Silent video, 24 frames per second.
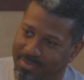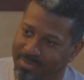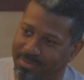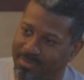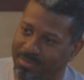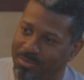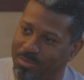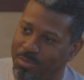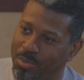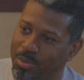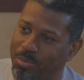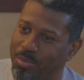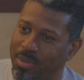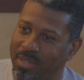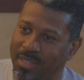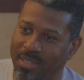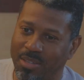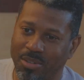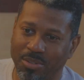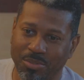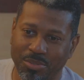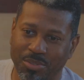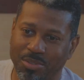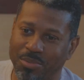We want to
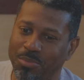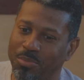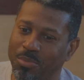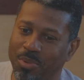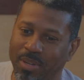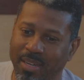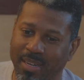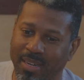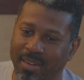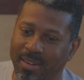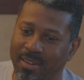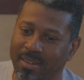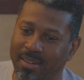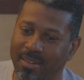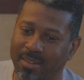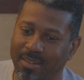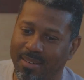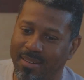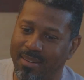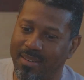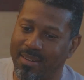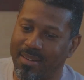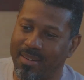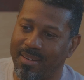go somewhere.
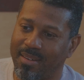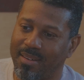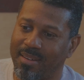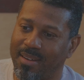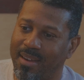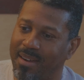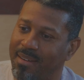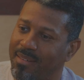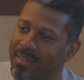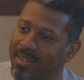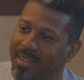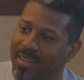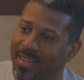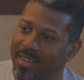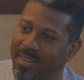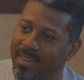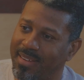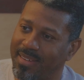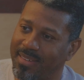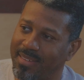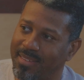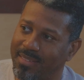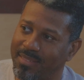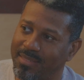
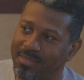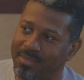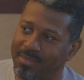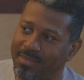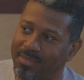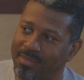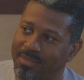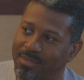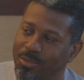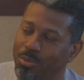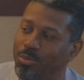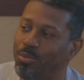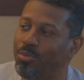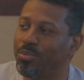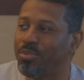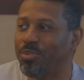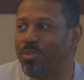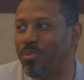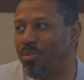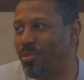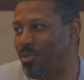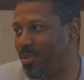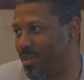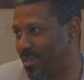Okay. Who's
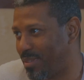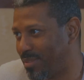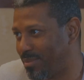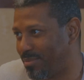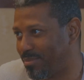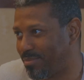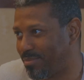going?